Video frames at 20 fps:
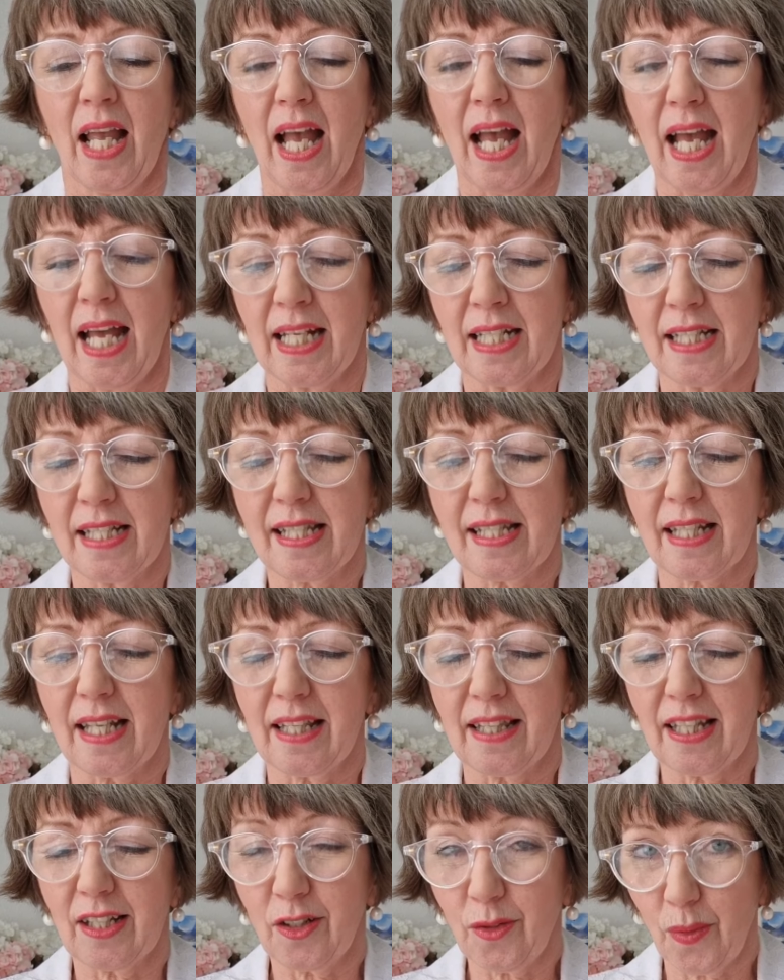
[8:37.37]
And
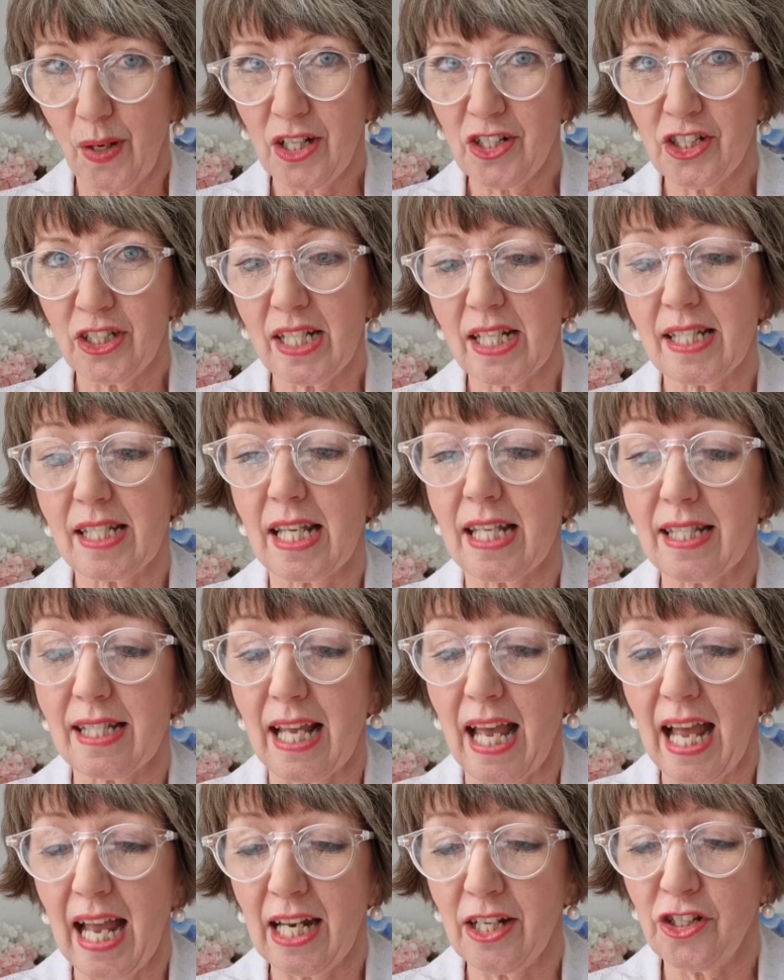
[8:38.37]
the question is
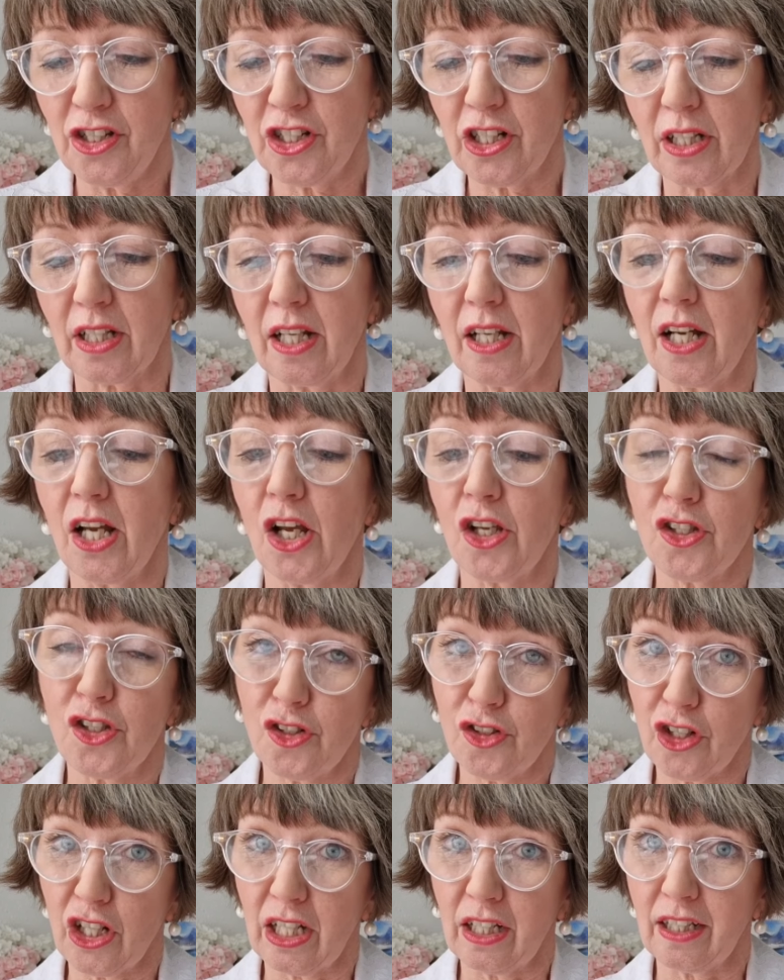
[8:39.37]
Angela
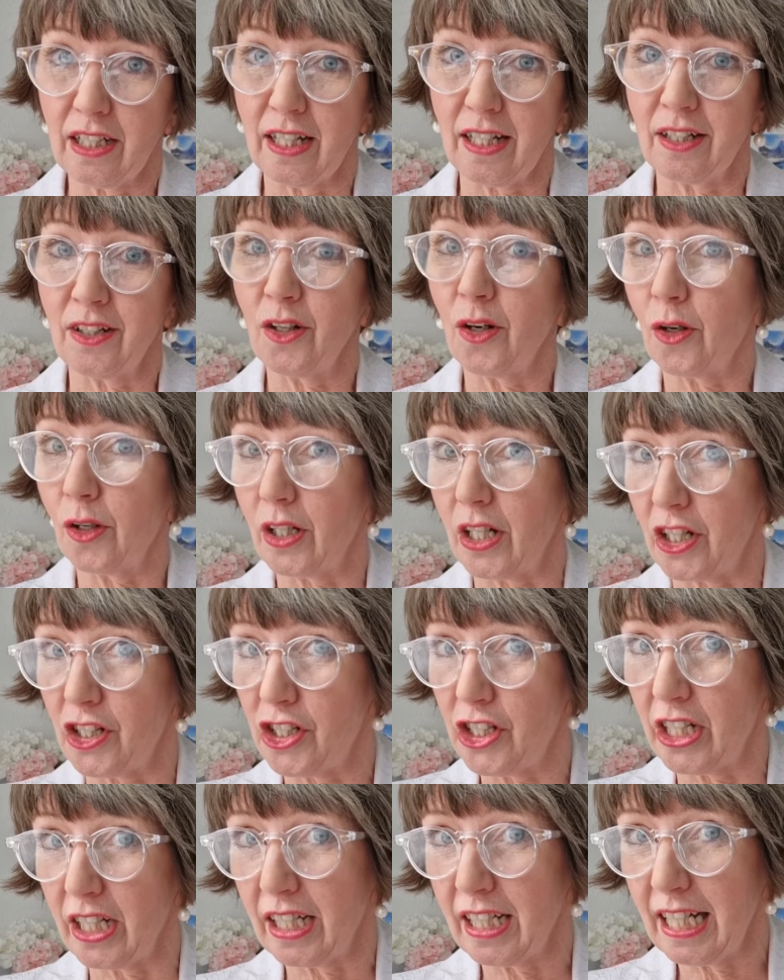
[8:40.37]
Australian or is
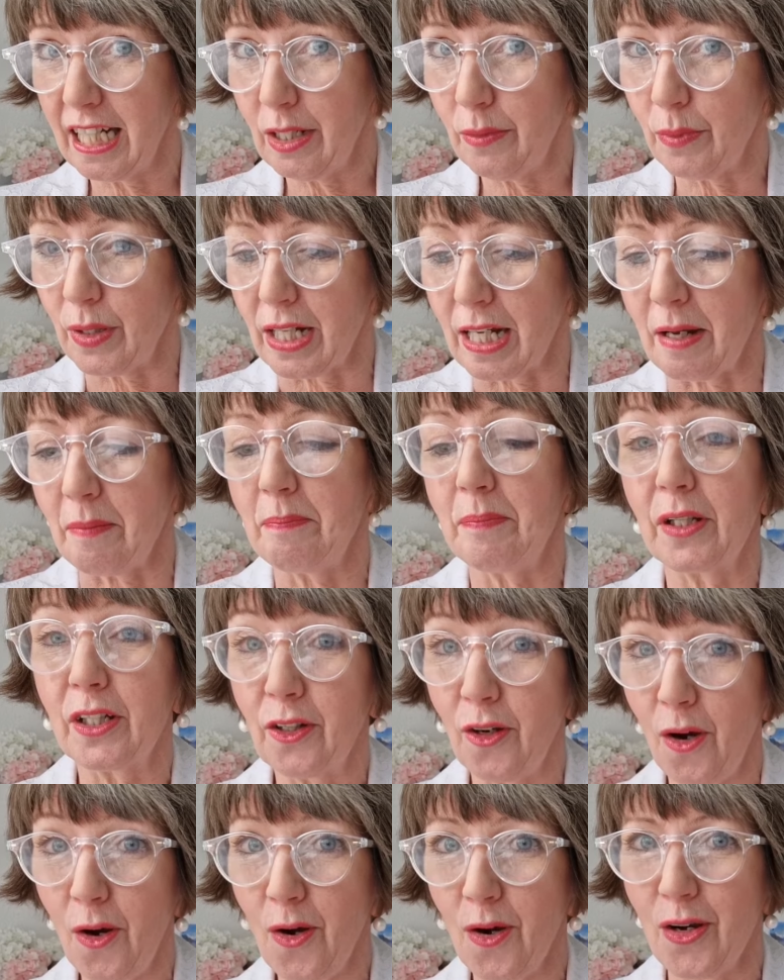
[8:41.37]
she Kiwi?
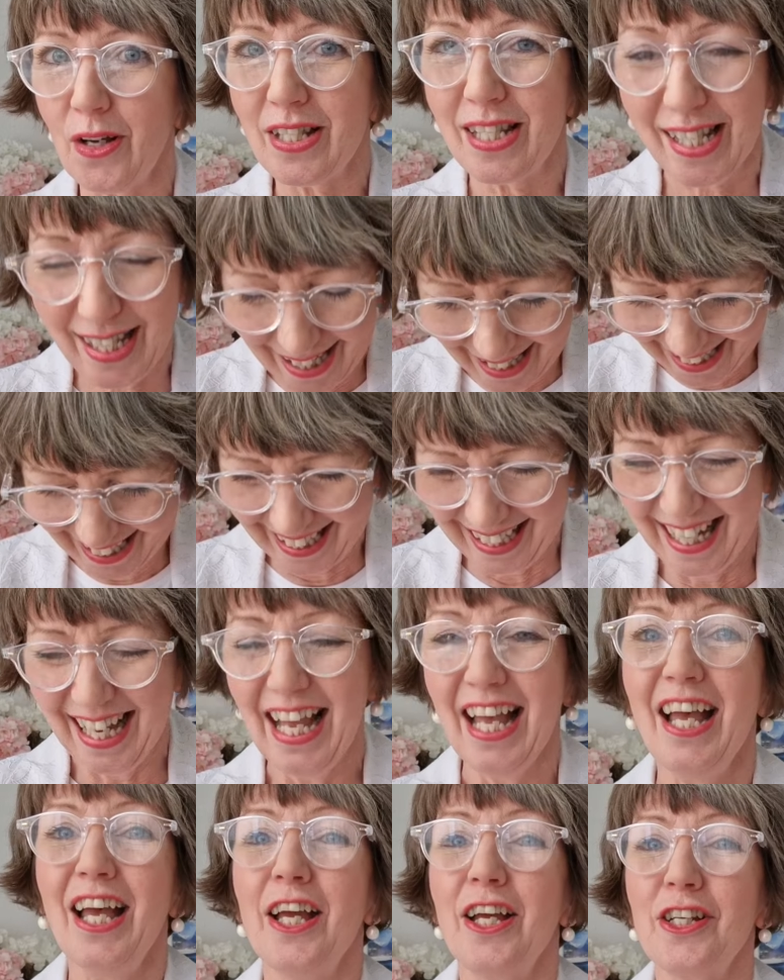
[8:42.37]
Because
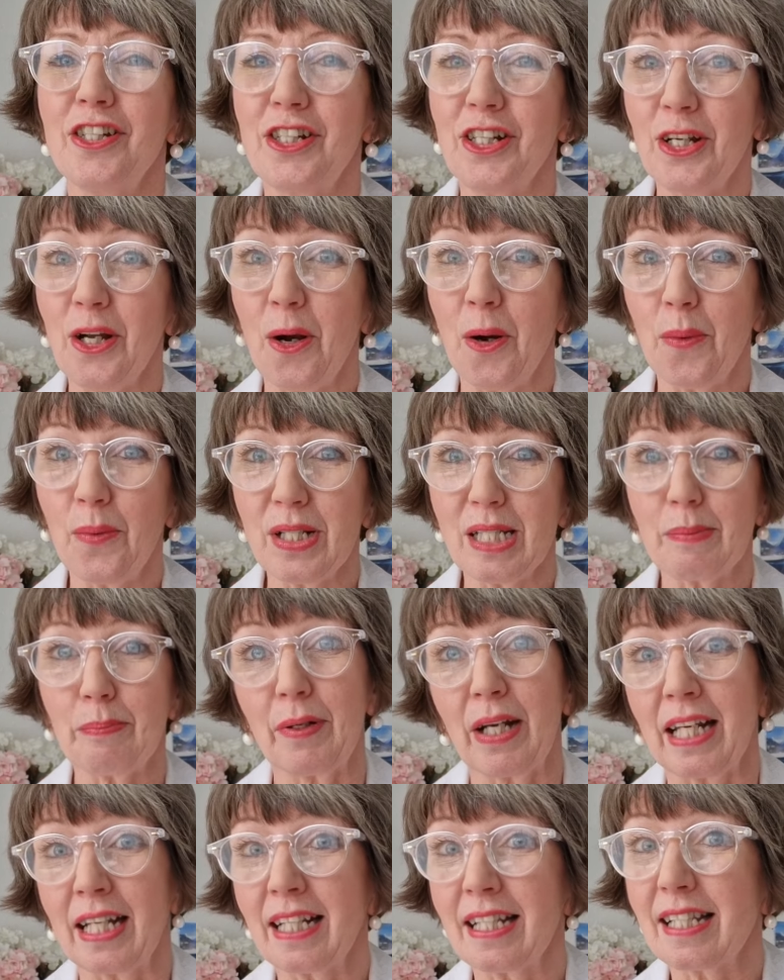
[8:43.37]
she always
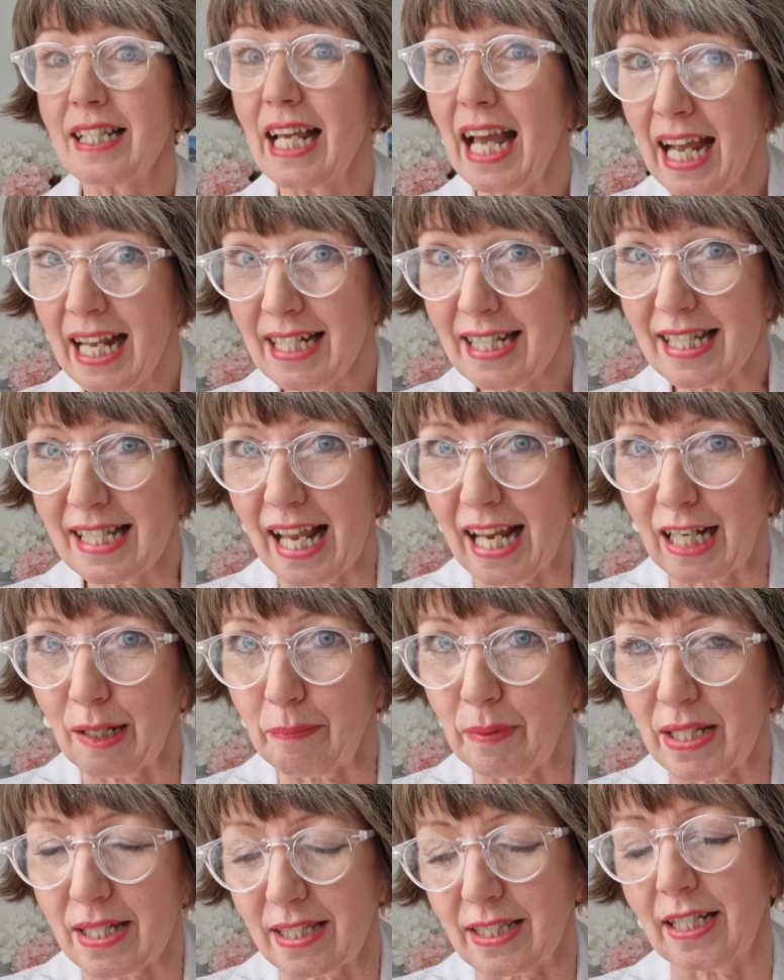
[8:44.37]
brings
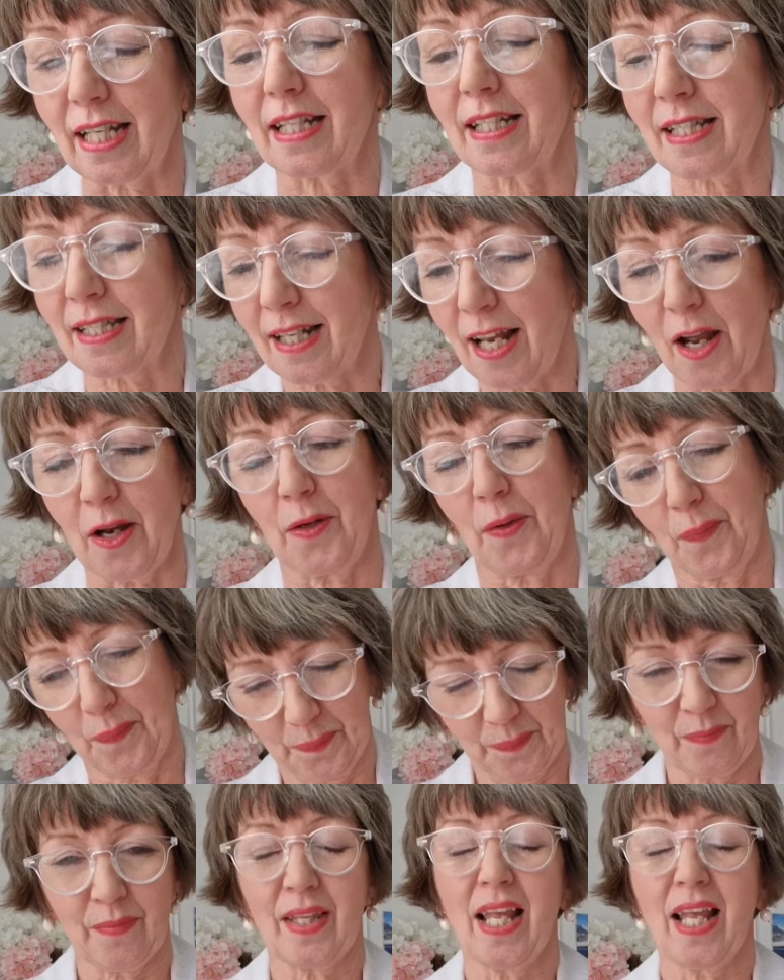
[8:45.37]
Anzac biscuits. Now,